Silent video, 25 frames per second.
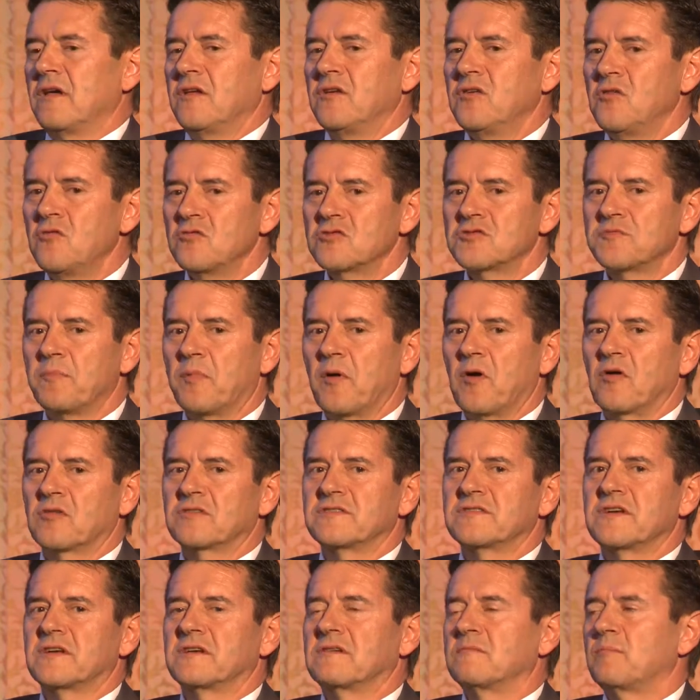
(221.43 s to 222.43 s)
huge
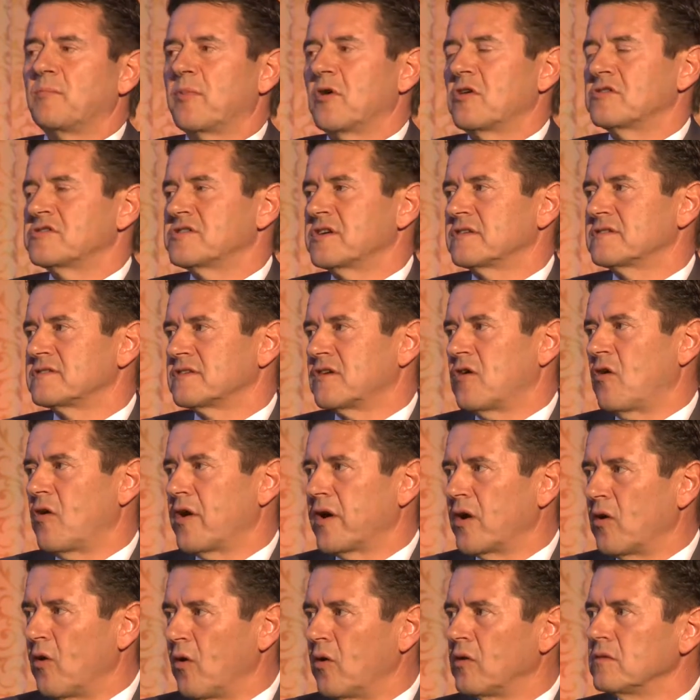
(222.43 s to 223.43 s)
projects
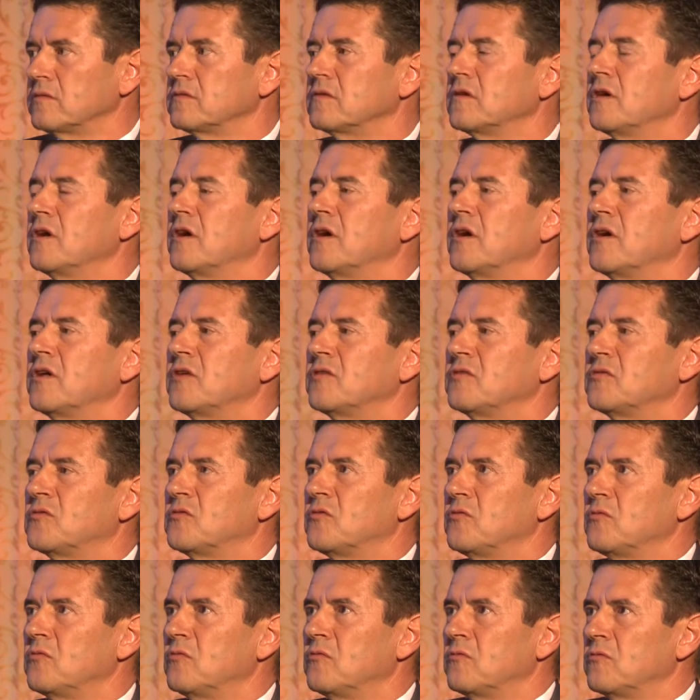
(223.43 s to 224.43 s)
going on
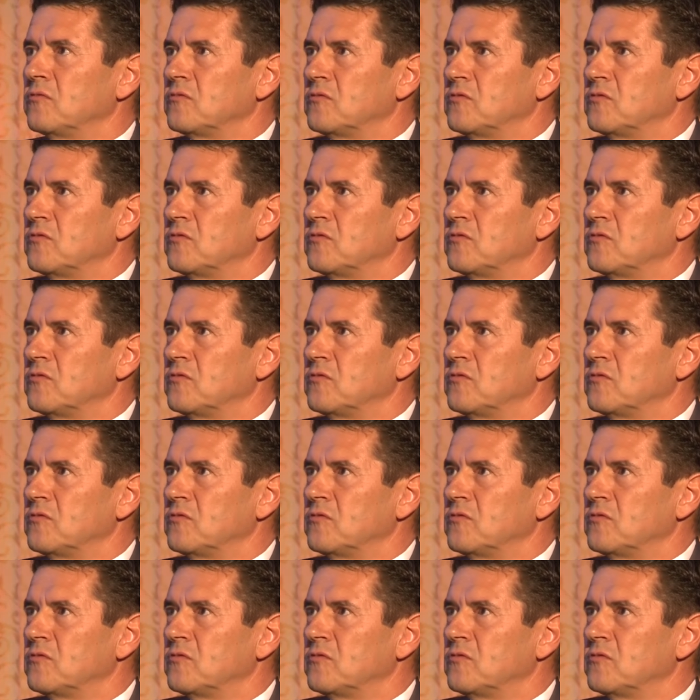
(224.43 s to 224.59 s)
to